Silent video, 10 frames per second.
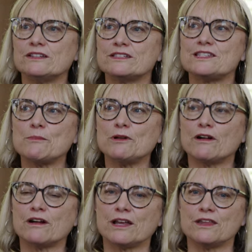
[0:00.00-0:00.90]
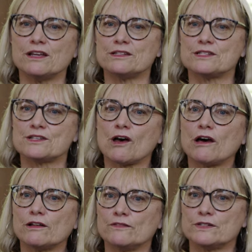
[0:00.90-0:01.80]
The seminar, I think, is
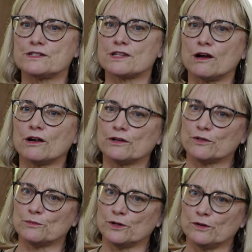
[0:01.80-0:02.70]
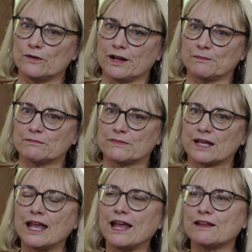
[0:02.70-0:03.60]
thought of as the heart of the program.
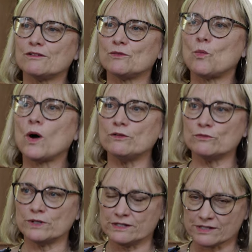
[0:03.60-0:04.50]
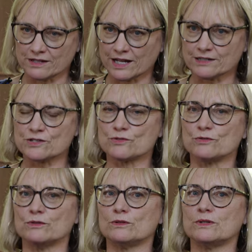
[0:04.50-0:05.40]
And one reason that's
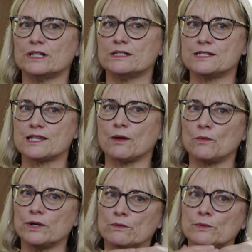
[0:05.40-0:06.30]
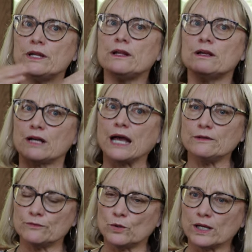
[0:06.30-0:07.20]
true is that we're reading kind
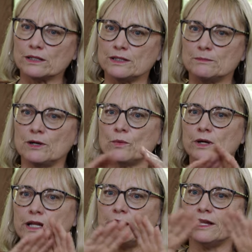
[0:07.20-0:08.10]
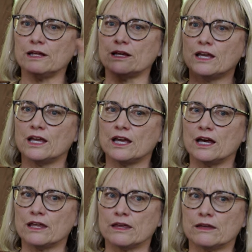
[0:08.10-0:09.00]
of quickly, but we're getting
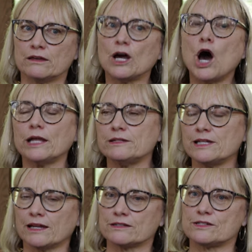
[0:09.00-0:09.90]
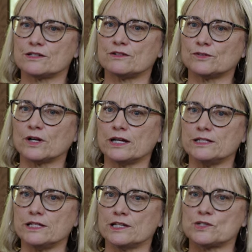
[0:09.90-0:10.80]
a context for
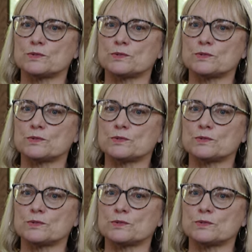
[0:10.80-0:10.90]
ideas.